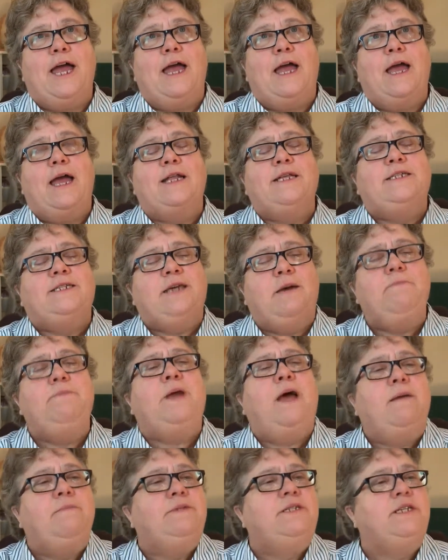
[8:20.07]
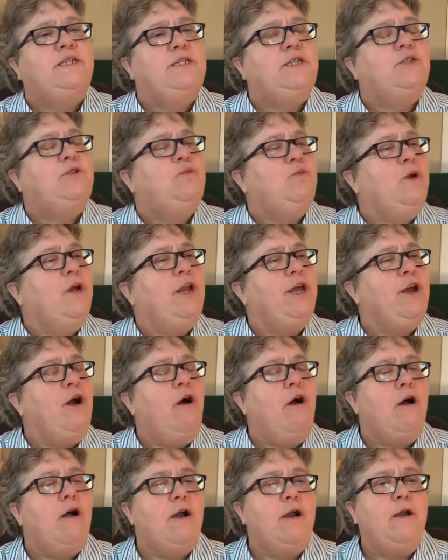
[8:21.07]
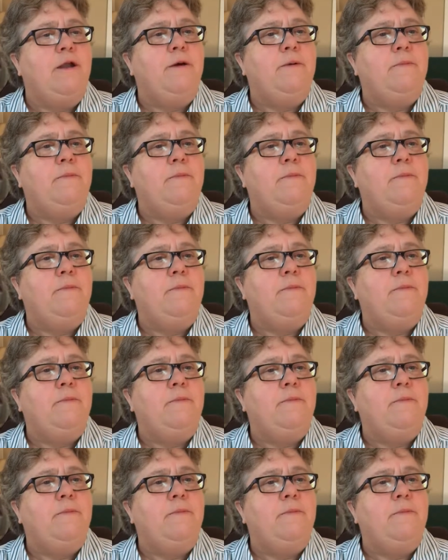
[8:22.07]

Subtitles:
And sometimes this is really hard.